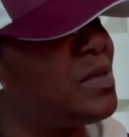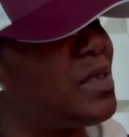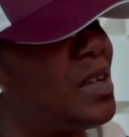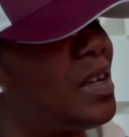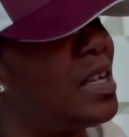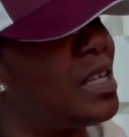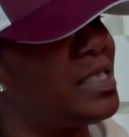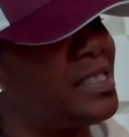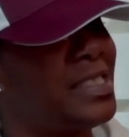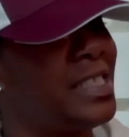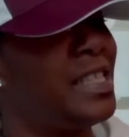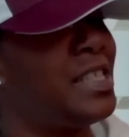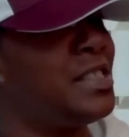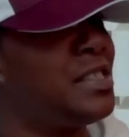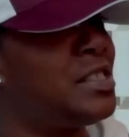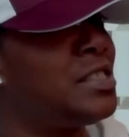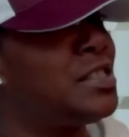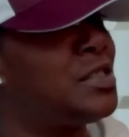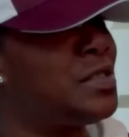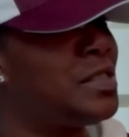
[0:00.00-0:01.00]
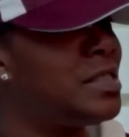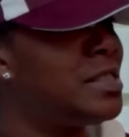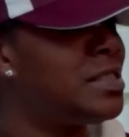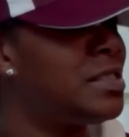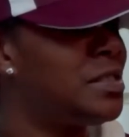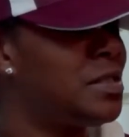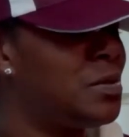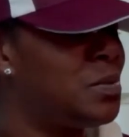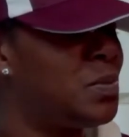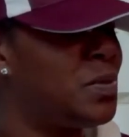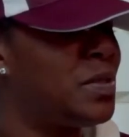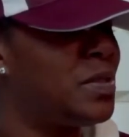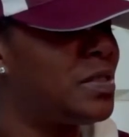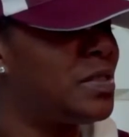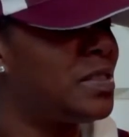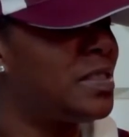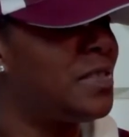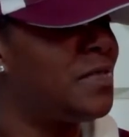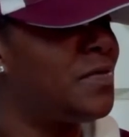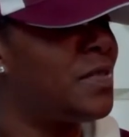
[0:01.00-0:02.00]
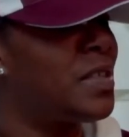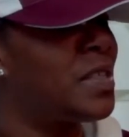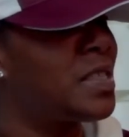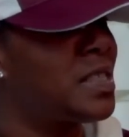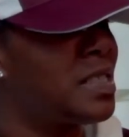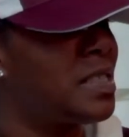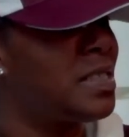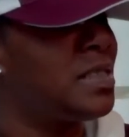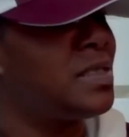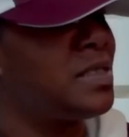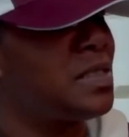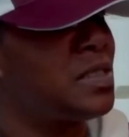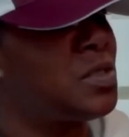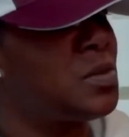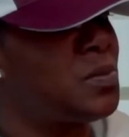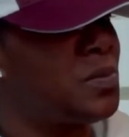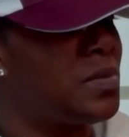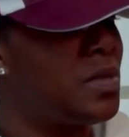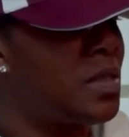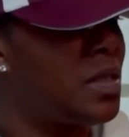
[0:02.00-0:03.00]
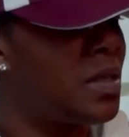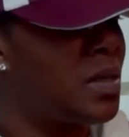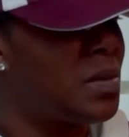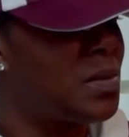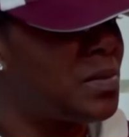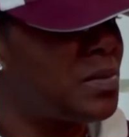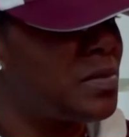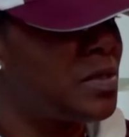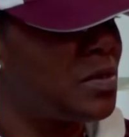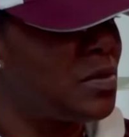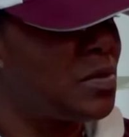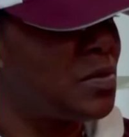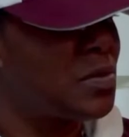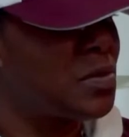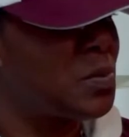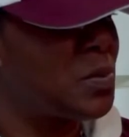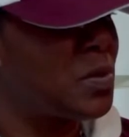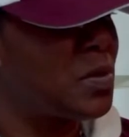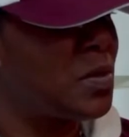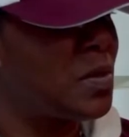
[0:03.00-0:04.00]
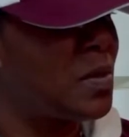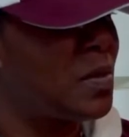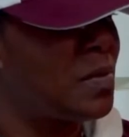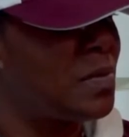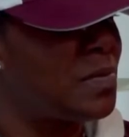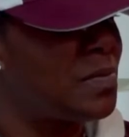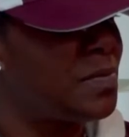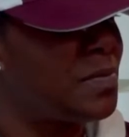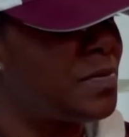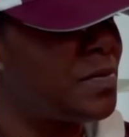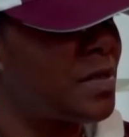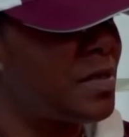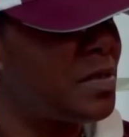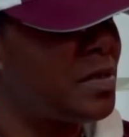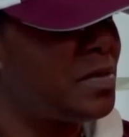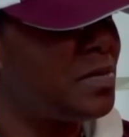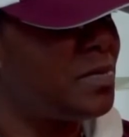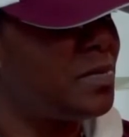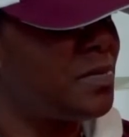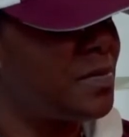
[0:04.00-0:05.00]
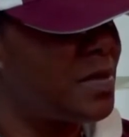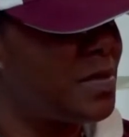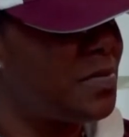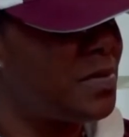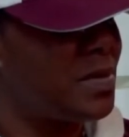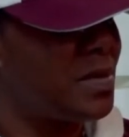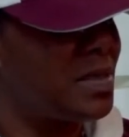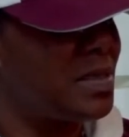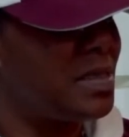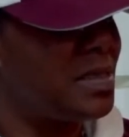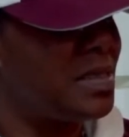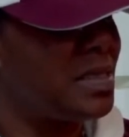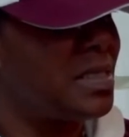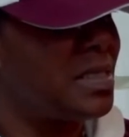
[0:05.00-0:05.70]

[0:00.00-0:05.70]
All right, yeah. This is the picture. If I can, spit it out very vividly.